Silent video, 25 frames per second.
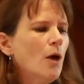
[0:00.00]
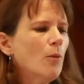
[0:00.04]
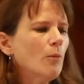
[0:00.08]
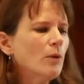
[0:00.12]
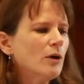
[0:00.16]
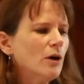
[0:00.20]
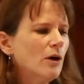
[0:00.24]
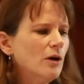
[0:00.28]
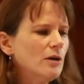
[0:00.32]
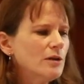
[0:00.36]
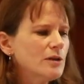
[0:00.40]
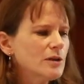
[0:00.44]

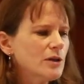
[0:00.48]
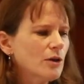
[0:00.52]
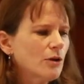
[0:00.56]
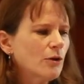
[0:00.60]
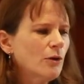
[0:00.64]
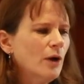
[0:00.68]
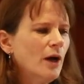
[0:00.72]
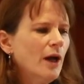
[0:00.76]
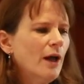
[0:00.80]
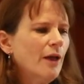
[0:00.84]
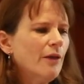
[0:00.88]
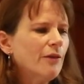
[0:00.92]
But
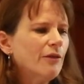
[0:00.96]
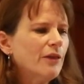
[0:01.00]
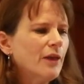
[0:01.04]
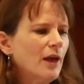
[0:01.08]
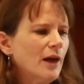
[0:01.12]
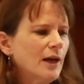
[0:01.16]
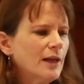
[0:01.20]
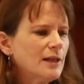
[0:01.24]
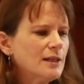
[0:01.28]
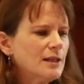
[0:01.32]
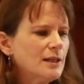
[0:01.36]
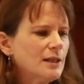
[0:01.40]
also
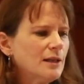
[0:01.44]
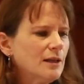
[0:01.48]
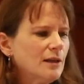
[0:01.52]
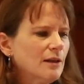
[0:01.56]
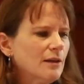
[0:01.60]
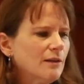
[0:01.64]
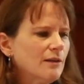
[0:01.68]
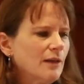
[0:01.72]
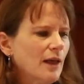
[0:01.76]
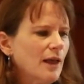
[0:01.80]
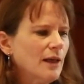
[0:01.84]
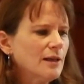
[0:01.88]
the
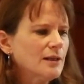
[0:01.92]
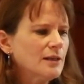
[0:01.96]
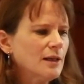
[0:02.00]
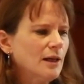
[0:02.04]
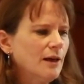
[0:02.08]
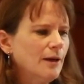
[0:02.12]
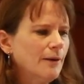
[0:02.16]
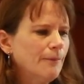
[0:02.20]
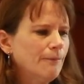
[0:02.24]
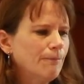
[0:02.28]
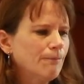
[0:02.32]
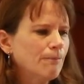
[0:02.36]
idea
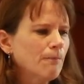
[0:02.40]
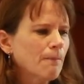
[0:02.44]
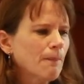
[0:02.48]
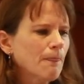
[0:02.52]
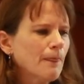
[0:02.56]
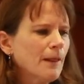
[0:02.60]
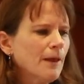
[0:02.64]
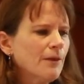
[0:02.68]
that um,